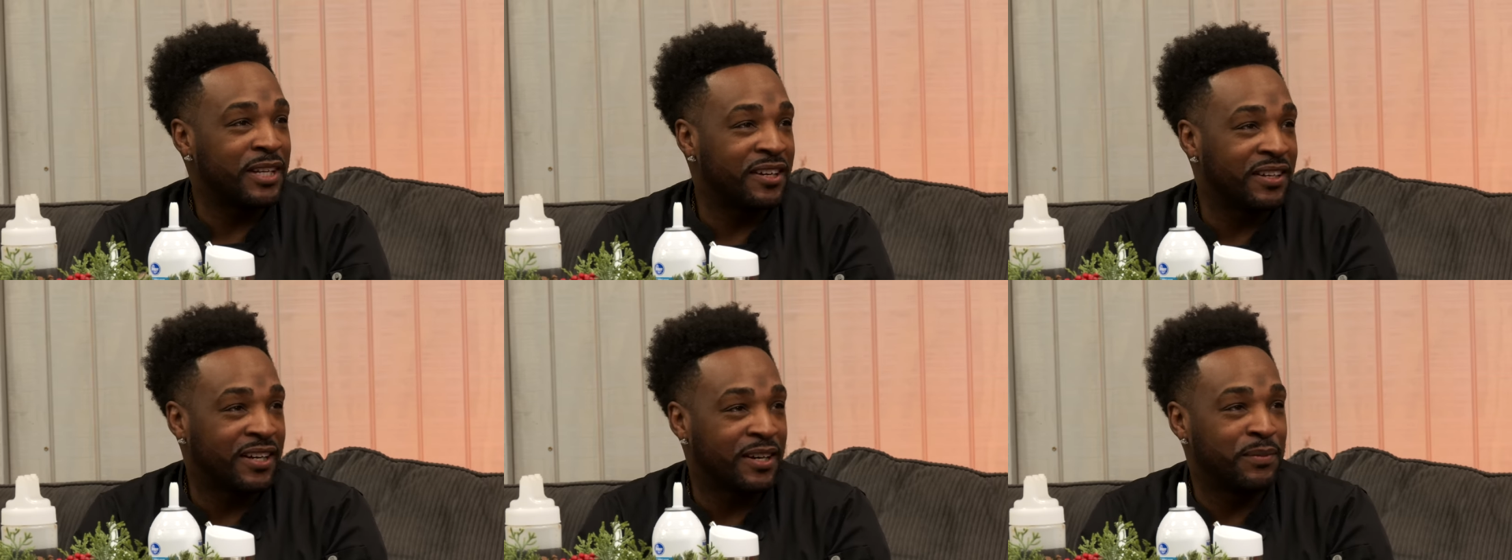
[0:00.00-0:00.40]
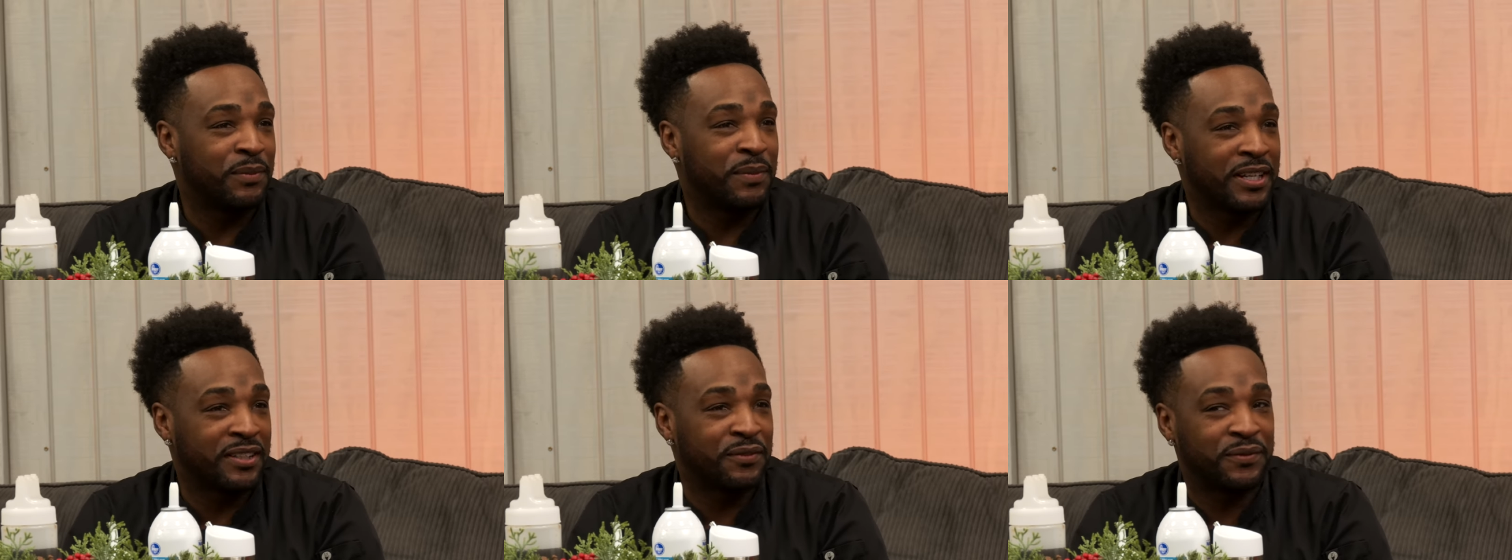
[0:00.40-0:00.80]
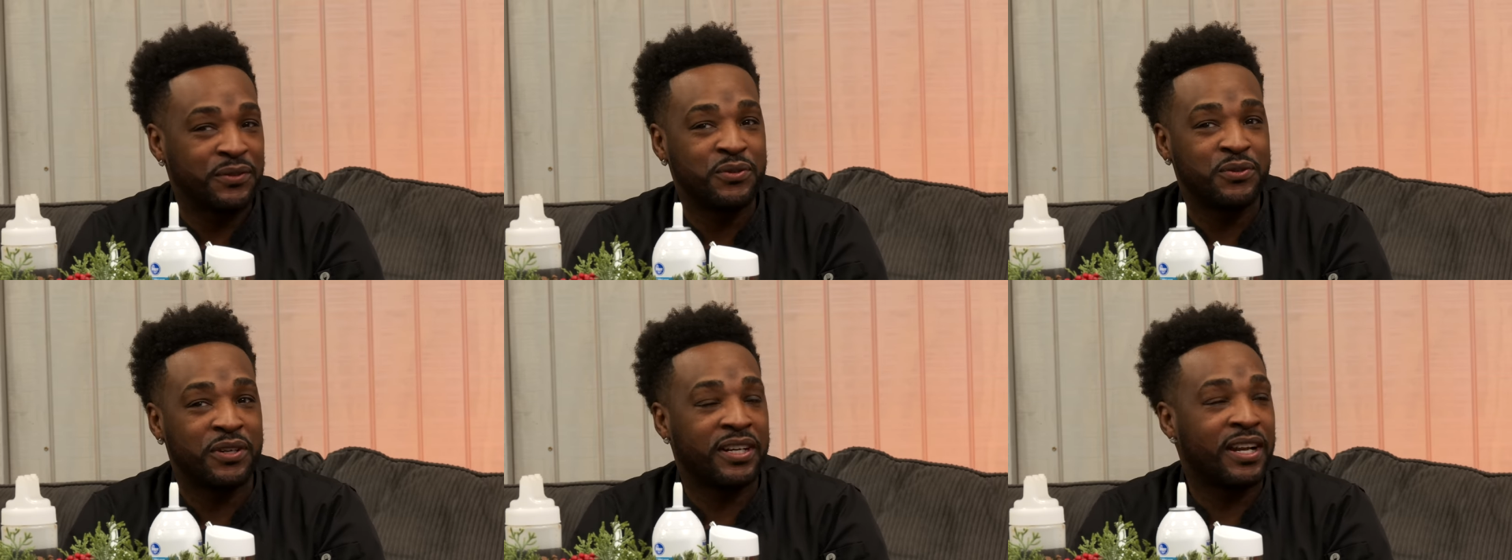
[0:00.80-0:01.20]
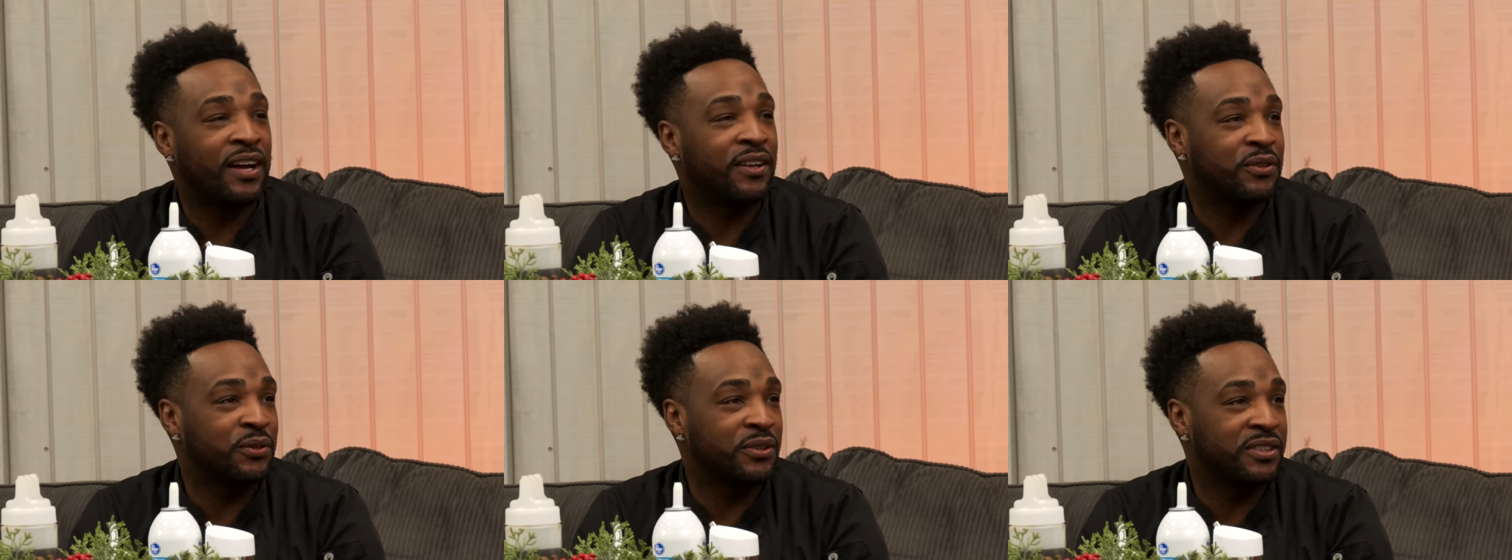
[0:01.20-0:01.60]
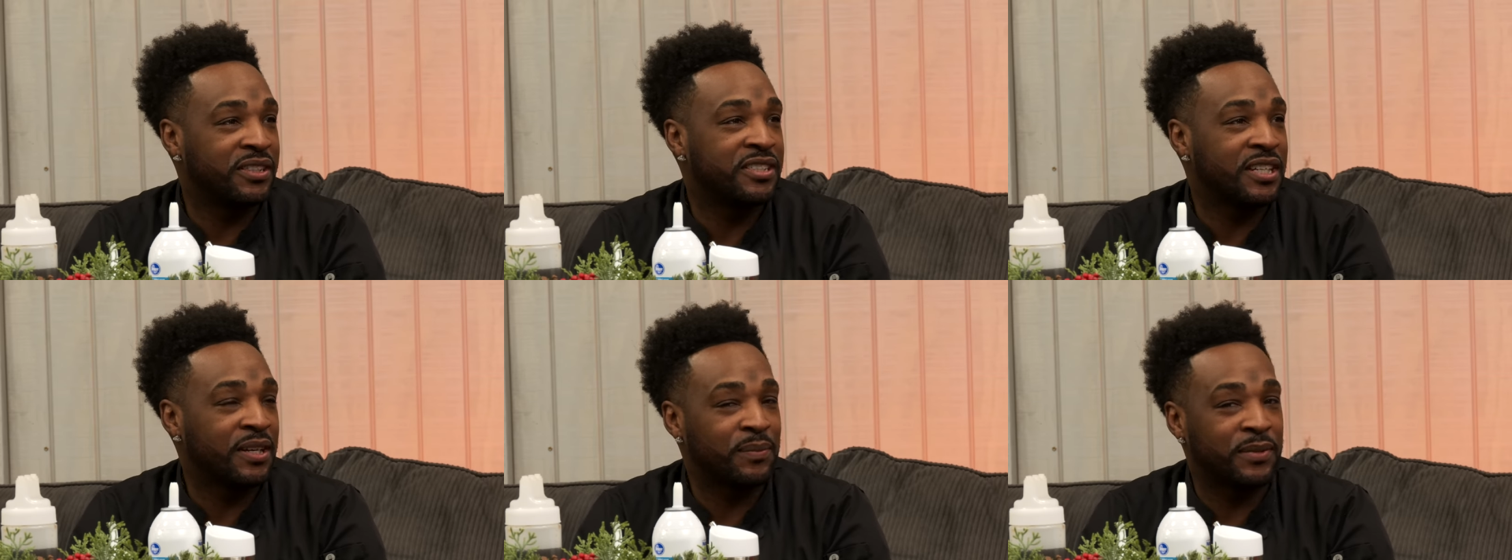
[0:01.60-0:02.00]
they'll come and make the food, and I'll do the
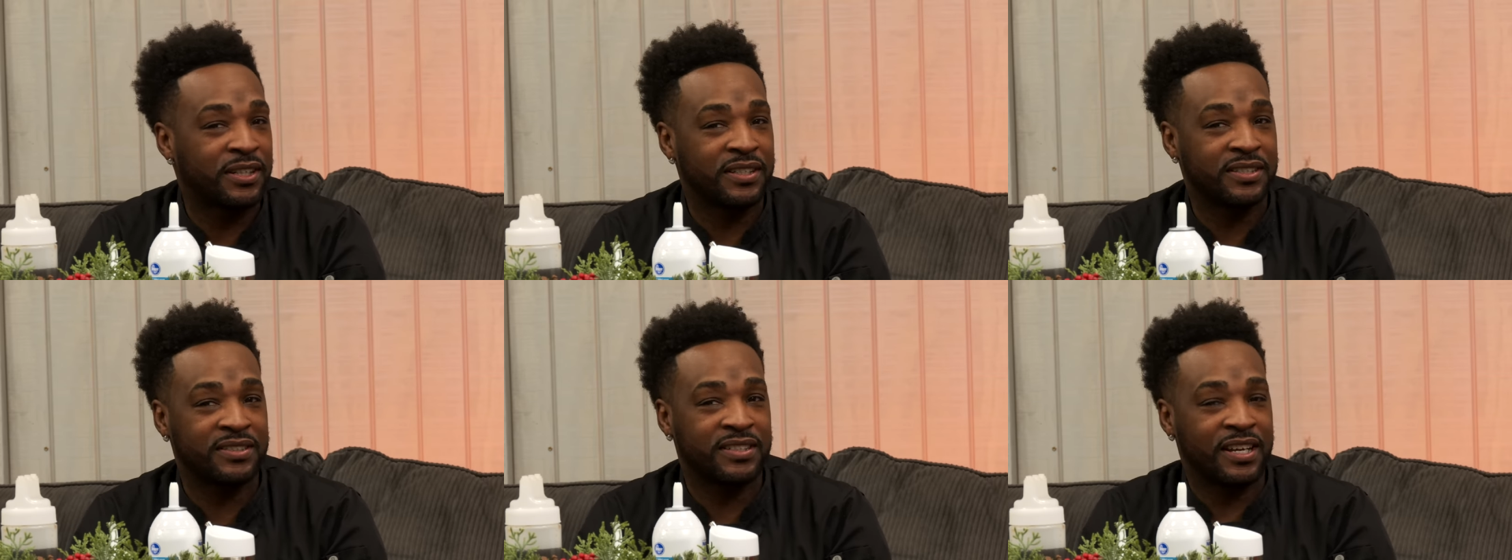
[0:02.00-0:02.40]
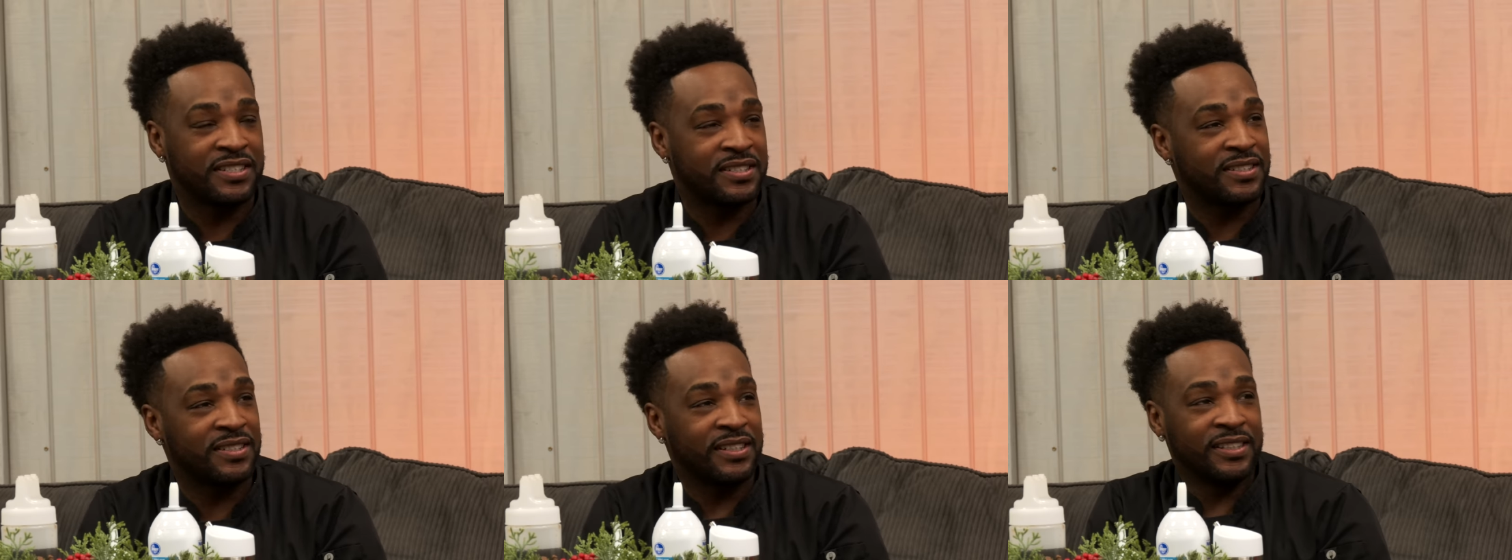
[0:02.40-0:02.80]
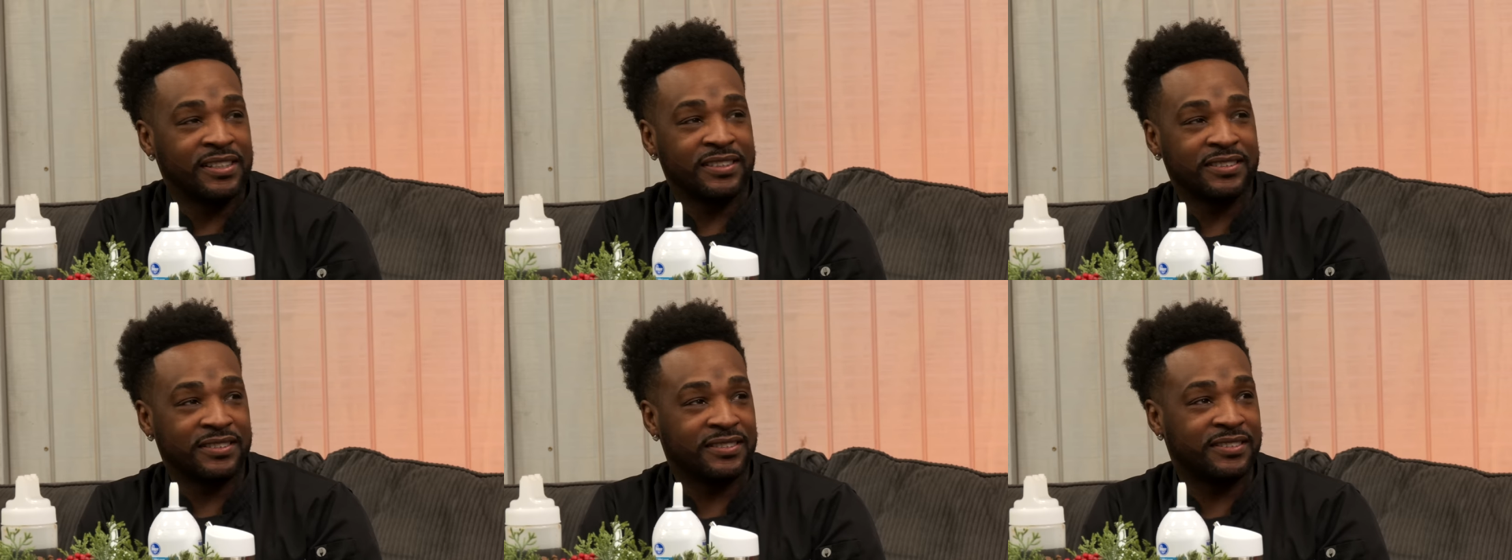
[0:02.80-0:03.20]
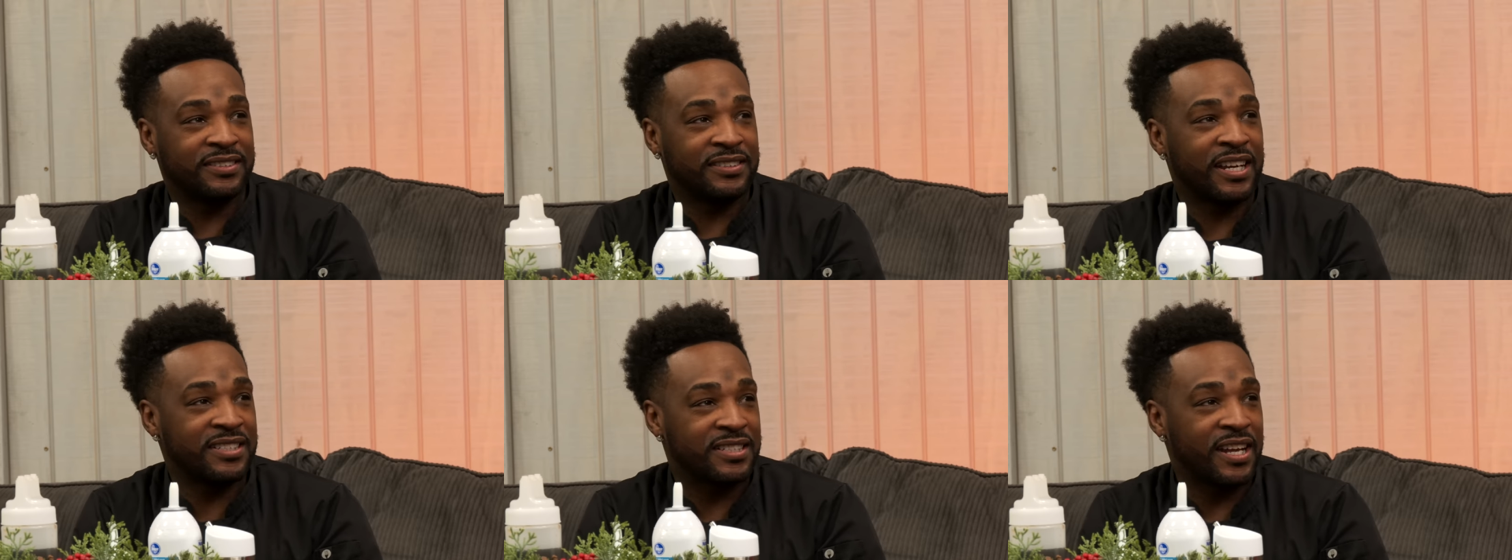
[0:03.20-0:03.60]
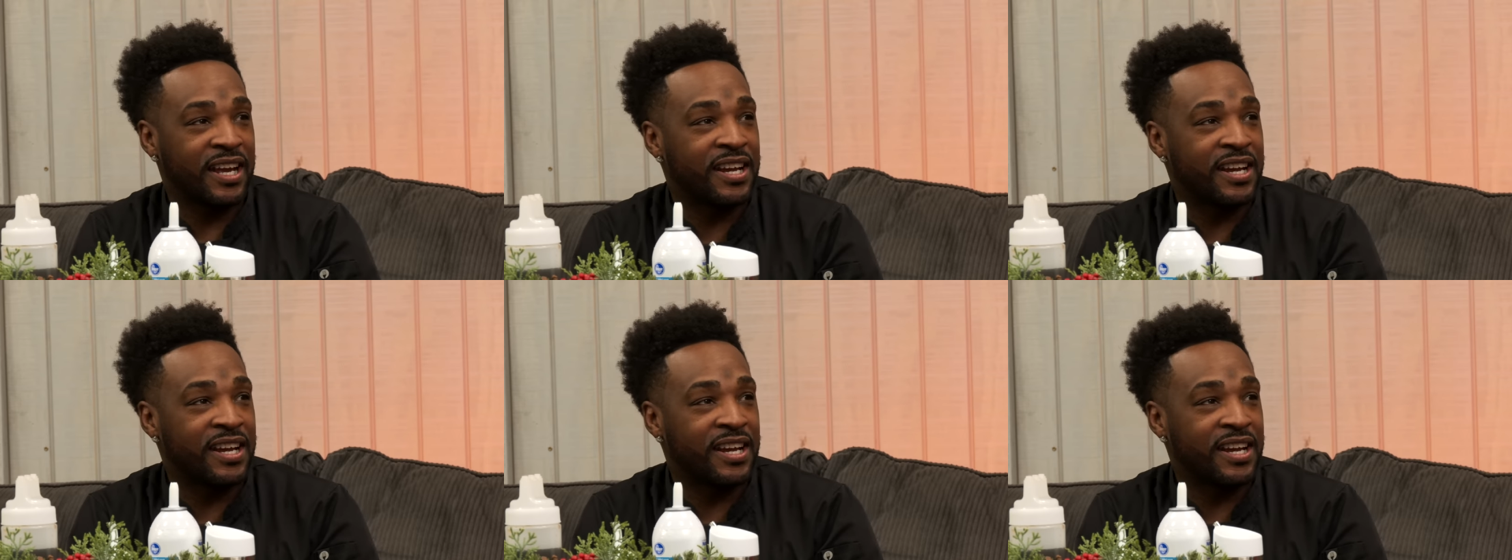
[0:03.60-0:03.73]
DJing because that's, that's the